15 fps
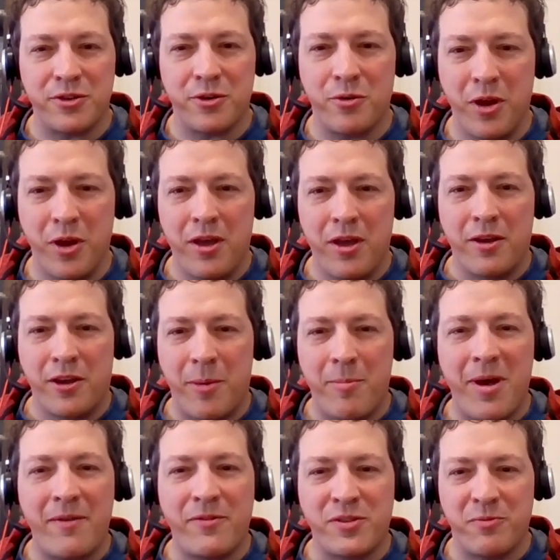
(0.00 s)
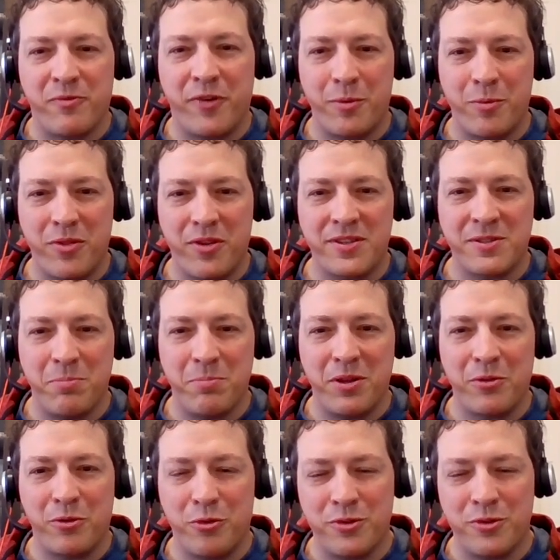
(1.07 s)
So come have some fun with us and
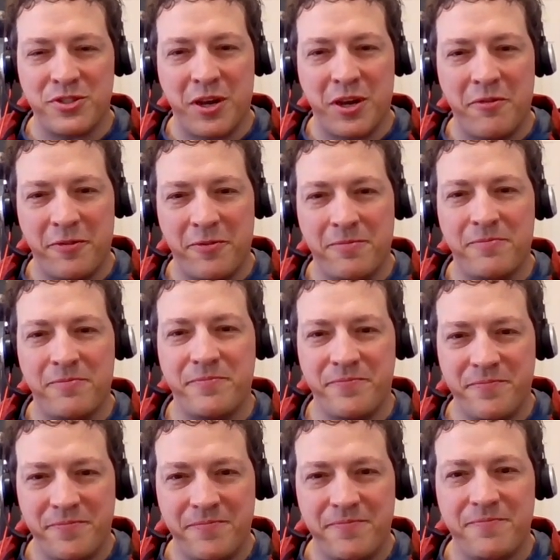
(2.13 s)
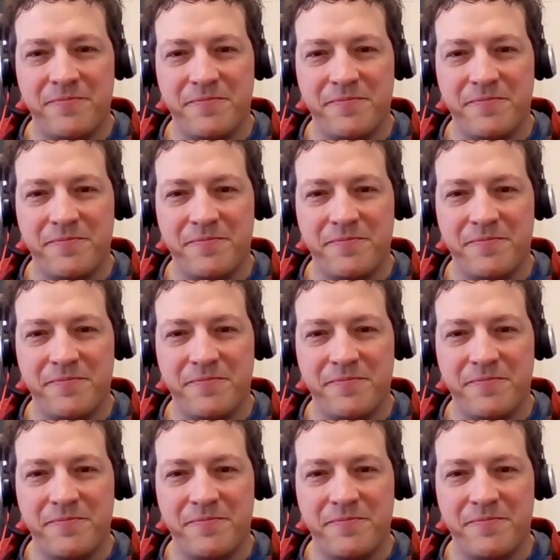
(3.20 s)
build cool stuff. That's